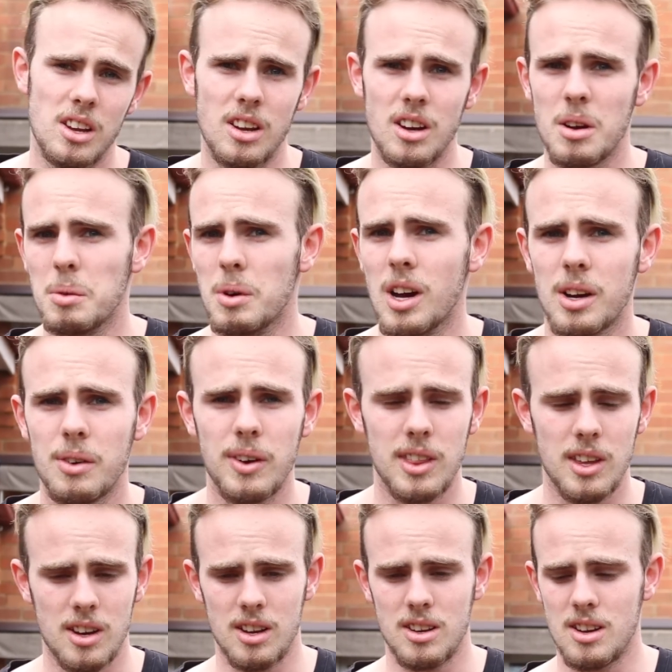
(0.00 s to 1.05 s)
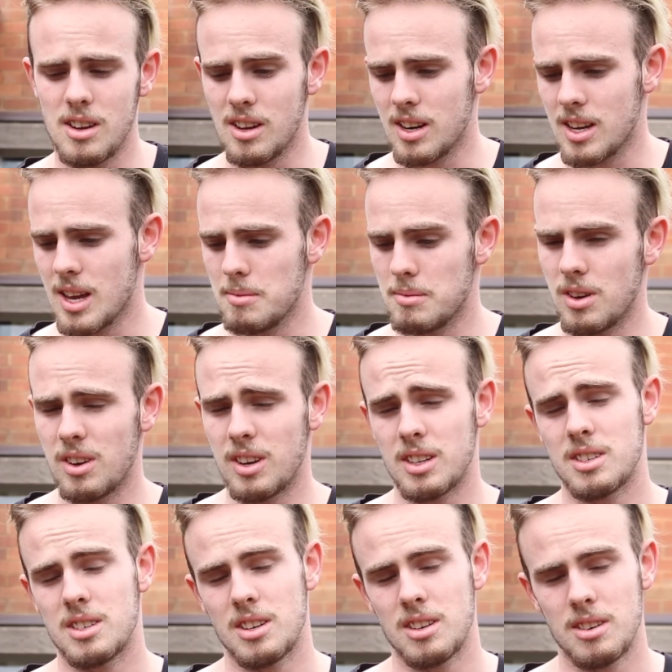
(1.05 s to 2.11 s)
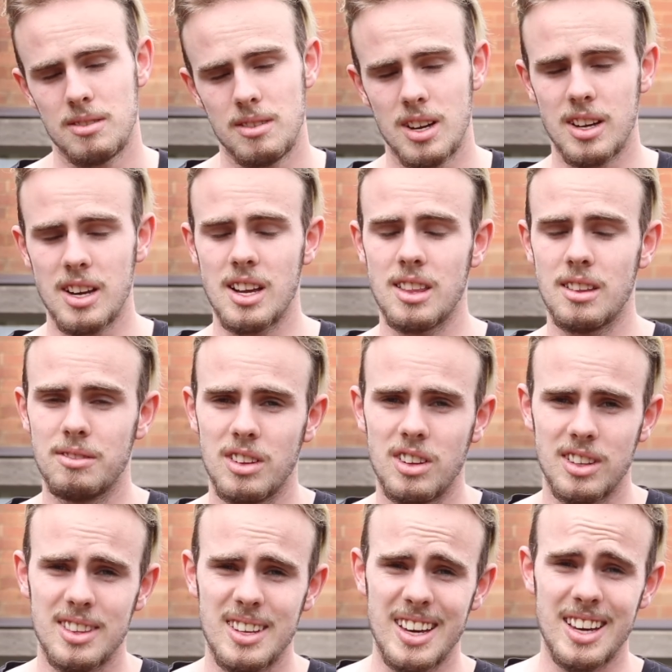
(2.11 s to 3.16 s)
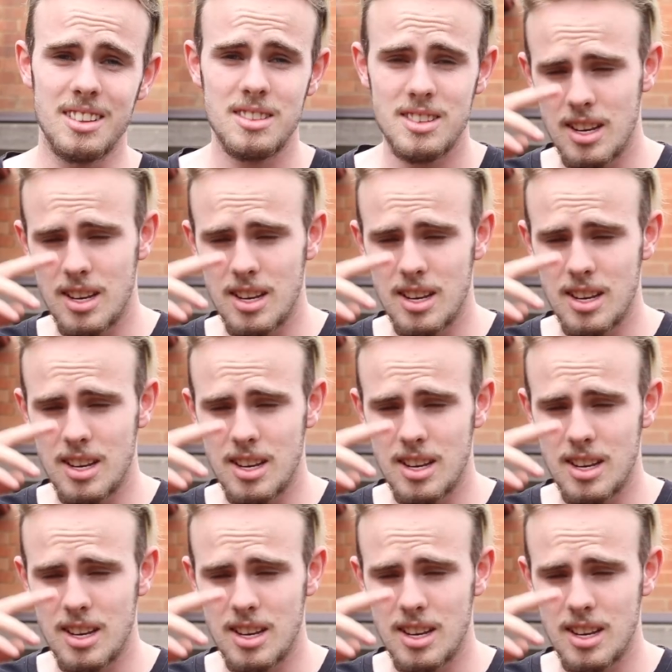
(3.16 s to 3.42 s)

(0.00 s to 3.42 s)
You gotta work with it, and you gotta keep going. So I'm gonna end the vlog there.